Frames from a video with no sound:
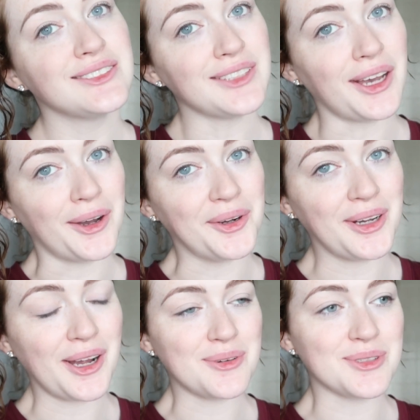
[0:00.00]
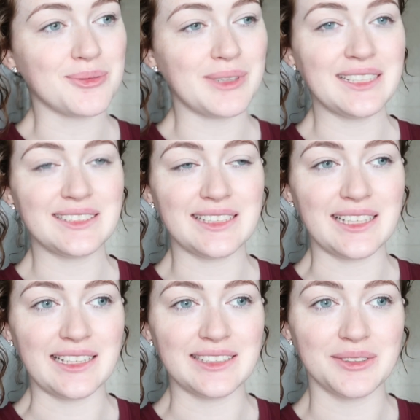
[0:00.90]
So I was up nice and
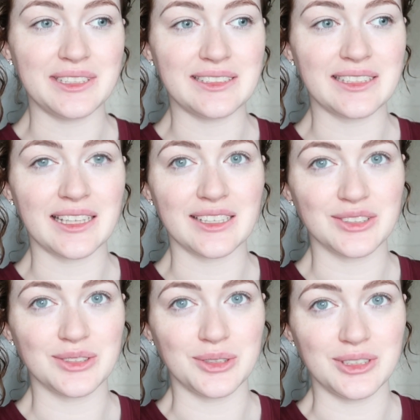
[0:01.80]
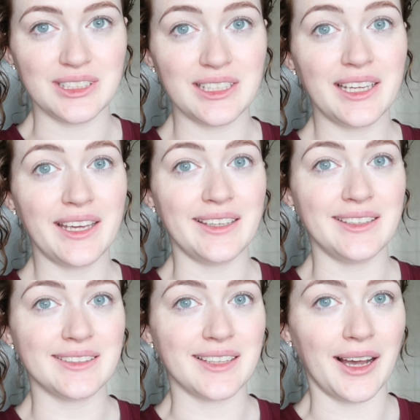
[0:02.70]
early, so I need to get that sorted
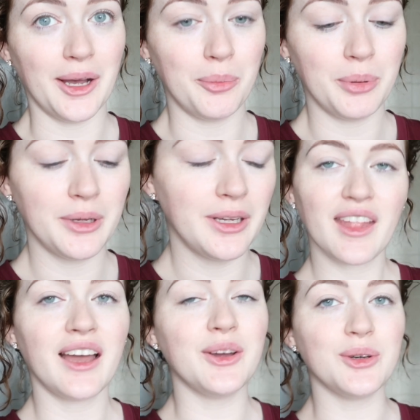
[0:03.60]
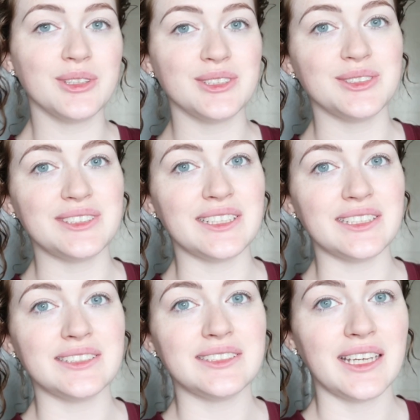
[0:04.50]
ASAP. I also
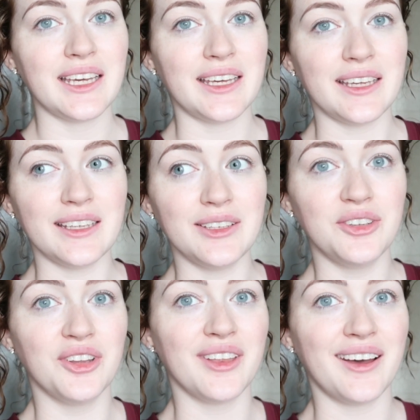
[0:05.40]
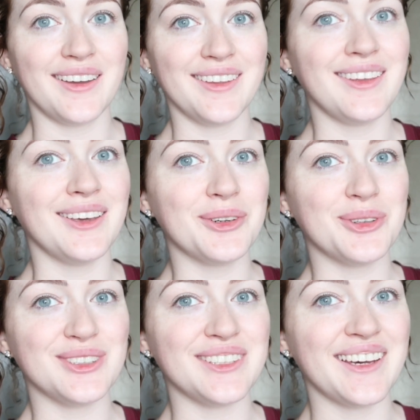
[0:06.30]
did another IKEA
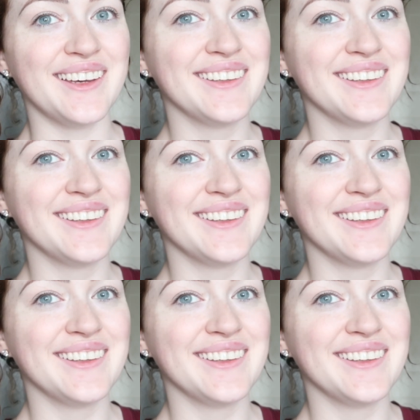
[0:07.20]
order,